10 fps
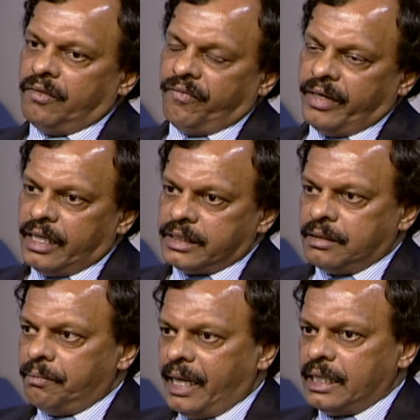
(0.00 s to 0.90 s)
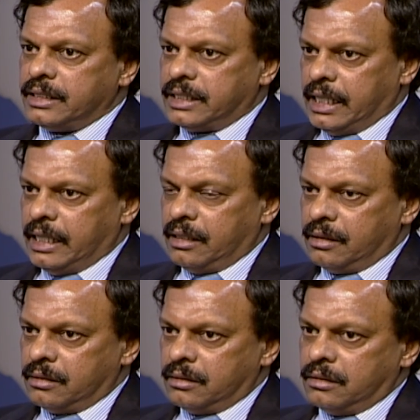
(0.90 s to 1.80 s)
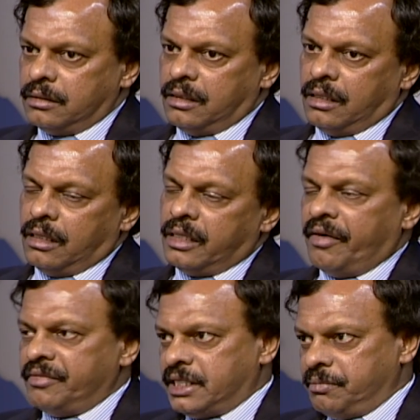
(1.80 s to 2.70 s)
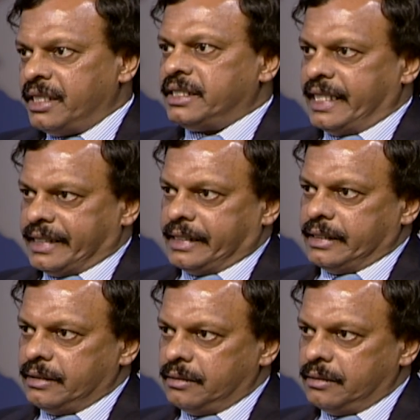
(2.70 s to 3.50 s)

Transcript: whereas the balance in diversified sector.